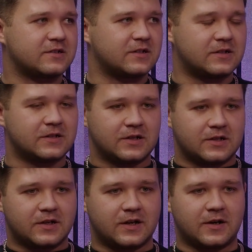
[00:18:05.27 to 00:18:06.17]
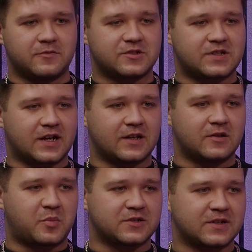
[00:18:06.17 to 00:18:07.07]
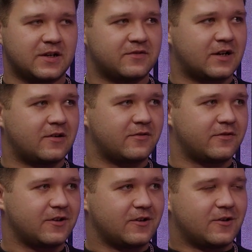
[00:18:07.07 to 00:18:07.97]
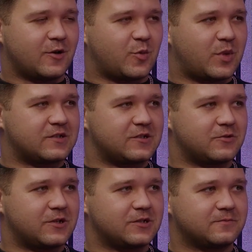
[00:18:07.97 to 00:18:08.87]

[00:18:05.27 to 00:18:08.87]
So I'm just taking the positives out of a bad situation.